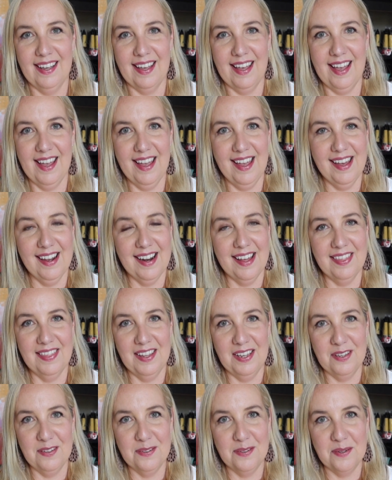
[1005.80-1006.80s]
And I
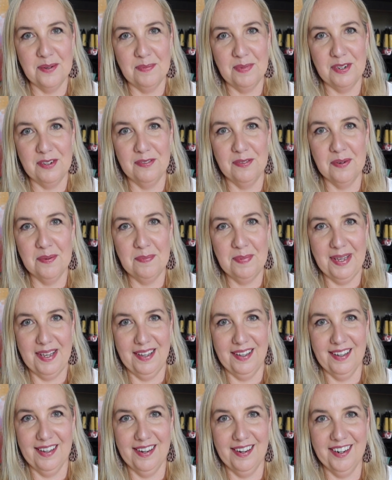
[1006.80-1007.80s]
thank you so much for
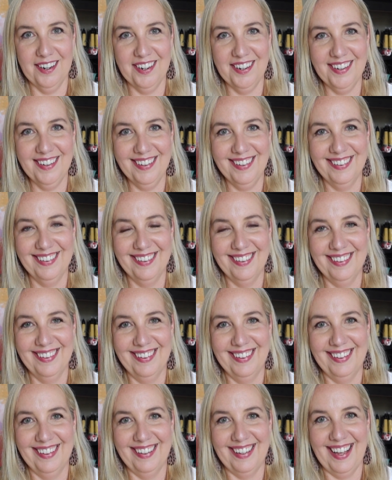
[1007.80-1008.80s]
being here,
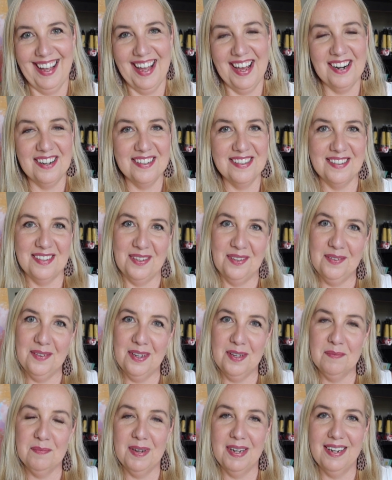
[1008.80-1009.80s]
and I'll see you
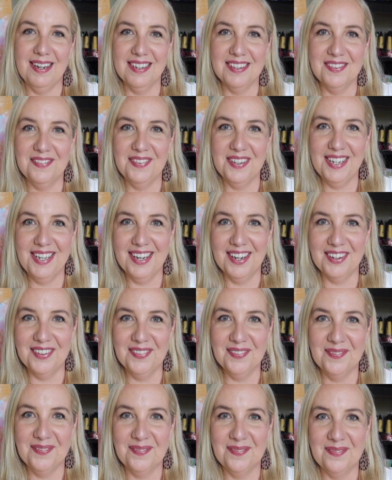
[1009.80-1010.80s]
in my next video.
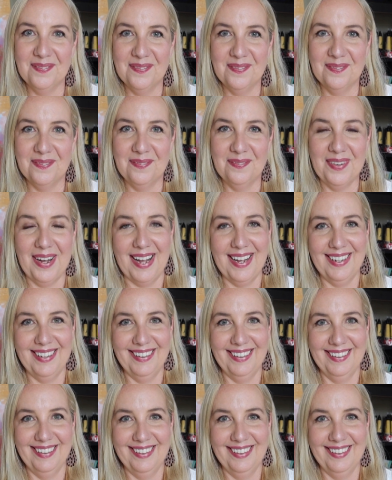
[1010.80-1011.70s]
Bye.